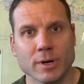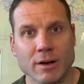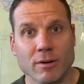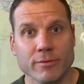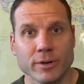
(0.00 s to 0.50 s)

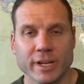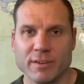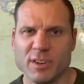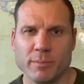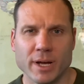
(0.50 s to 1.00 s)
However, give
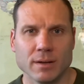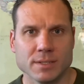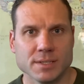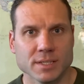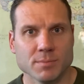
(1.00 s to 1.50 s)
it about
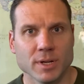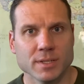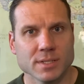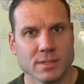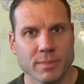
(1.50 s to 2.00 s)
six
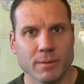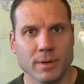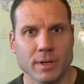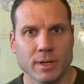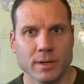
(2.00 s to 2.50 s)
months, maybe a